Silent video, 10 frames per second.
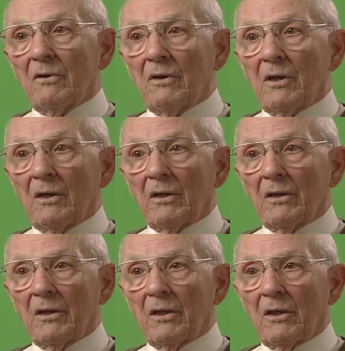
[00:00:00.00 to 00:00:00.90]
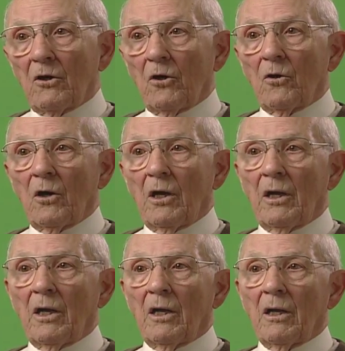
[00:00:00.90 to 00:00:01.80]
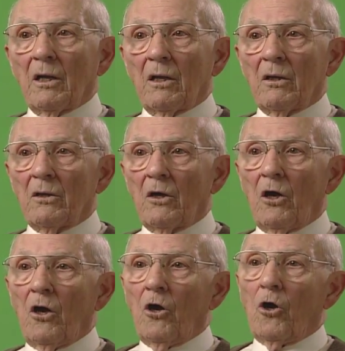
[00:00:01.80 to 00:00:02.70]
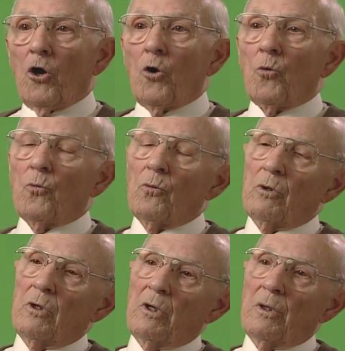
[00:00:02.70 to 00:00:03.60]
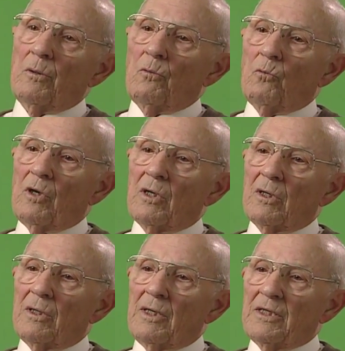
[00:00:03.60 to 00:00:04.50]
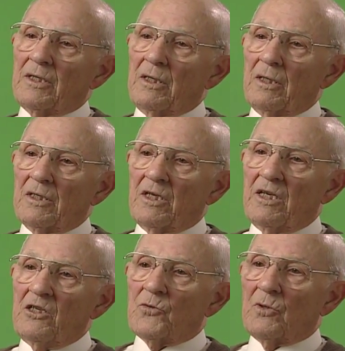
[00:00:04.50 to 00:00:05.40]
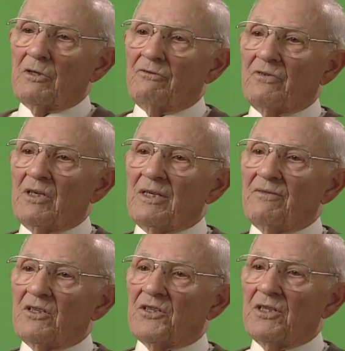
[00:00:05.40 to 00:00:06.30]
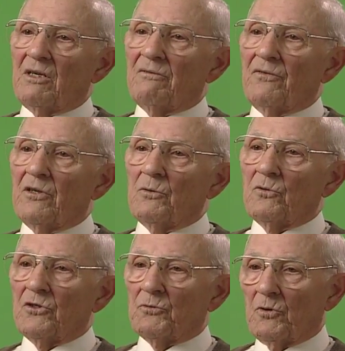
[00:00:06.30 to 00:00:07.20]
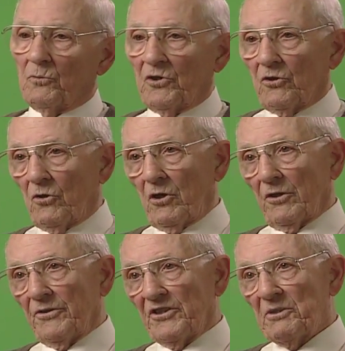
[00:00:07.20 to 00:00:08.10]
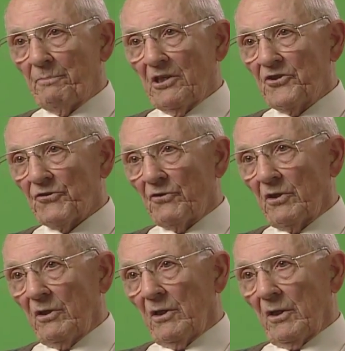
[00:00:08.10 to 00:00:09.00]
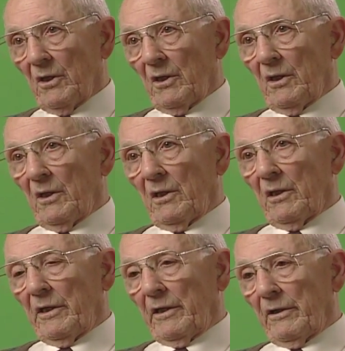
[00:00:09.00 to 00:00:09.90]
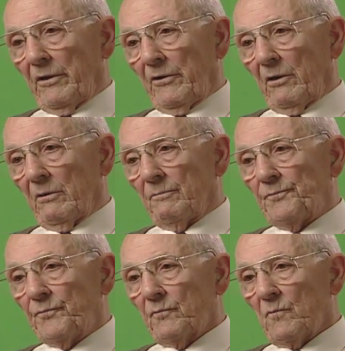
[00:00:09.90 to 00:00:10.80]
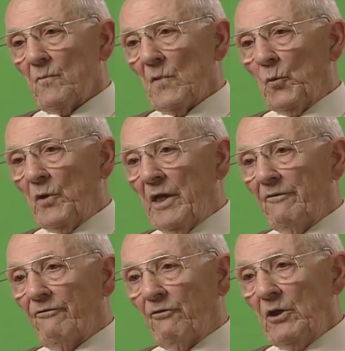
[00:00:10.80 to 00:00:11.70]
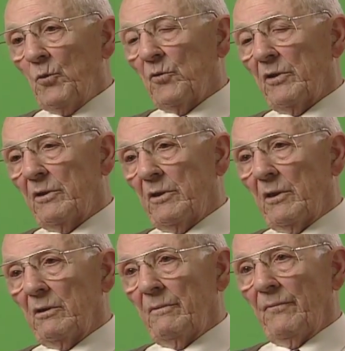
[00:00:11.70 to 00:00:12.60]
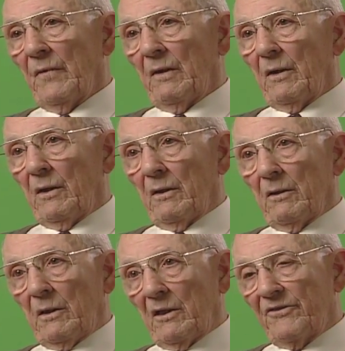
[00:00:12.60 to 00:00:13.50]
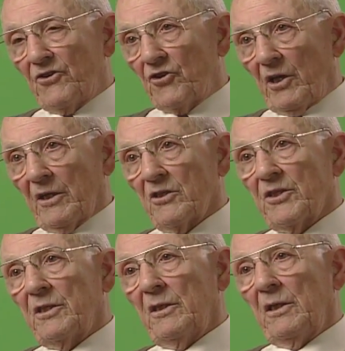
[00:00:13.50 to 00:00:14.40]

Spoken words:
health facilities? Do they have hospitals or? Oh, well, at K25 itself, there was what we call a dispensary, and we had frequent health checks